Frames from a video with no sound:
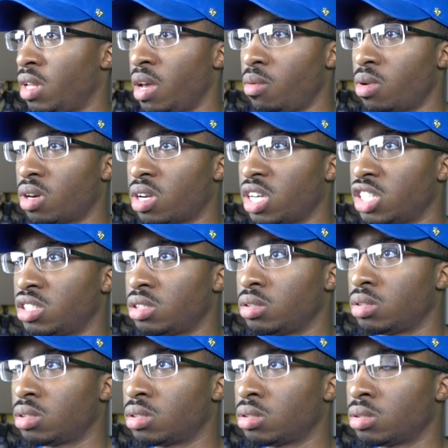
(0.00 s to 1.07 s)
network
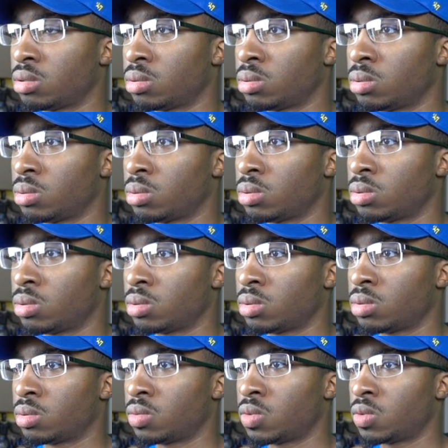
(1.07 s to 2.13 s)
issues.
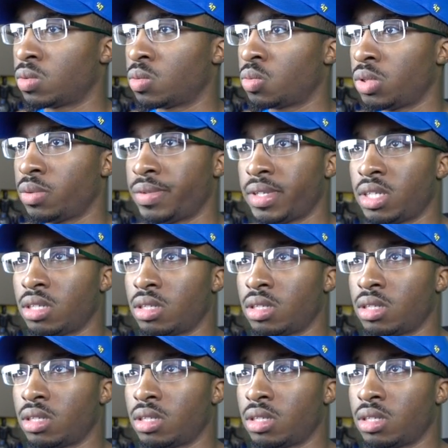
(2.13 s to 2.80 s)
What do we